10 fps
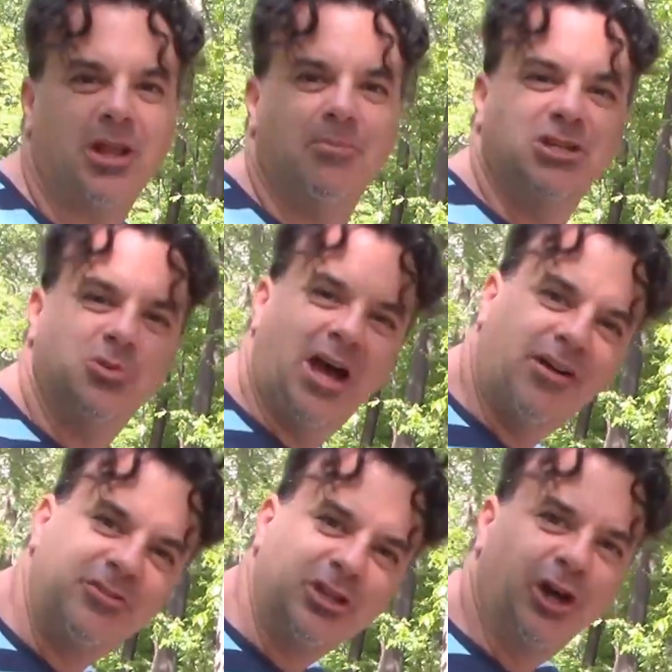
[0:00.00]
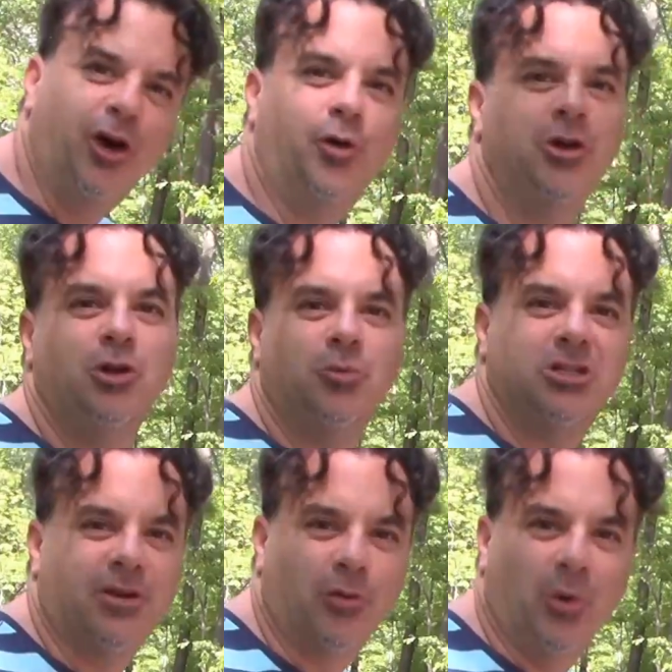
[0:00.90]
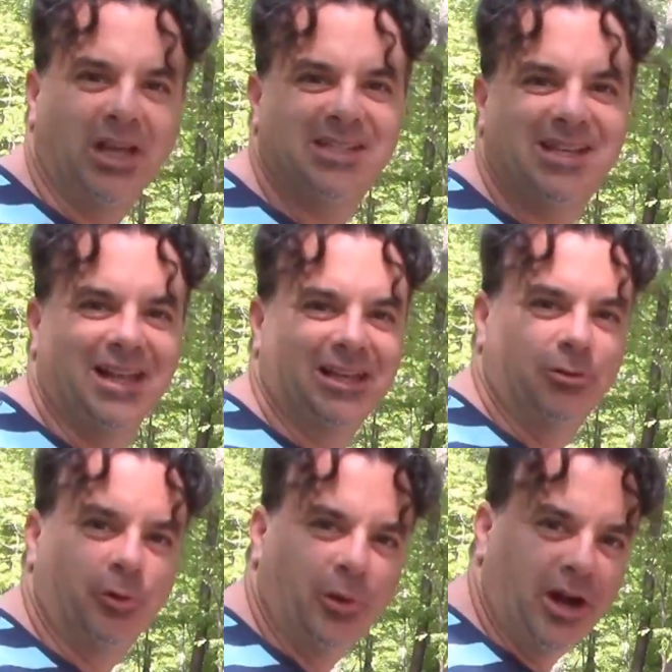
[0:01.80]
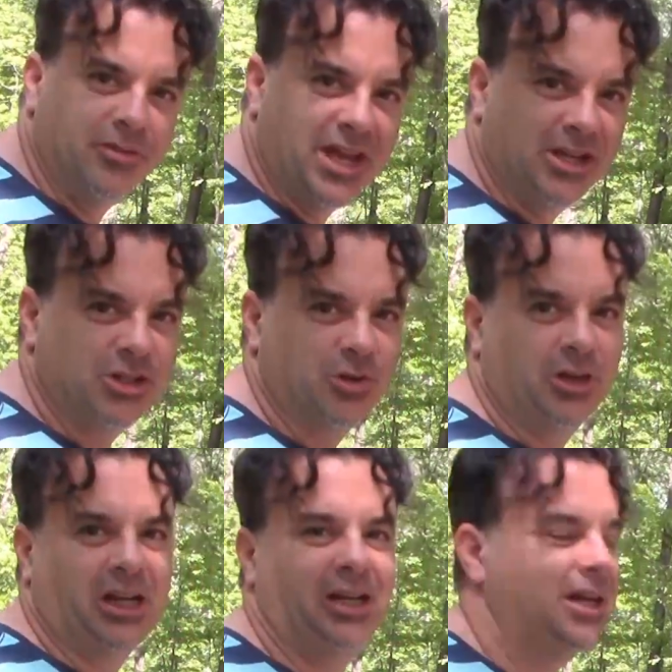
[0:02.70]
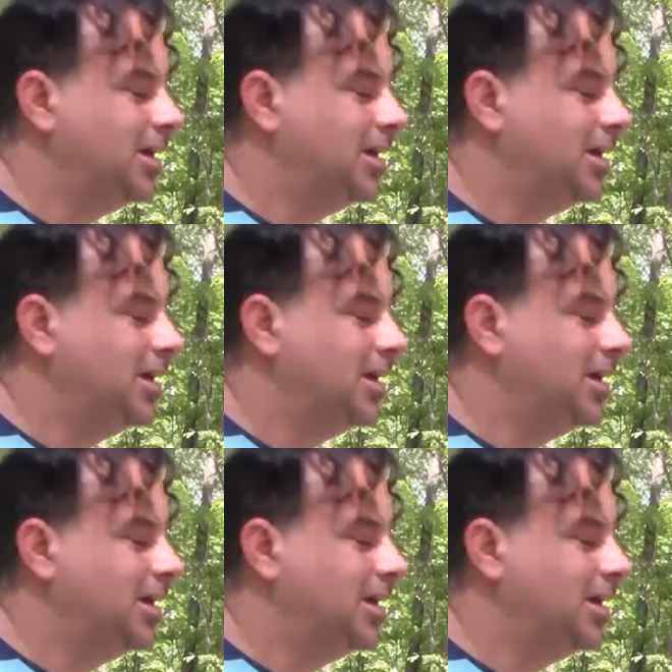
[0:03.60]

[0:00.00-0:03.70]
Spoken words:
That means you have to go whichever way it's telling you around that tree.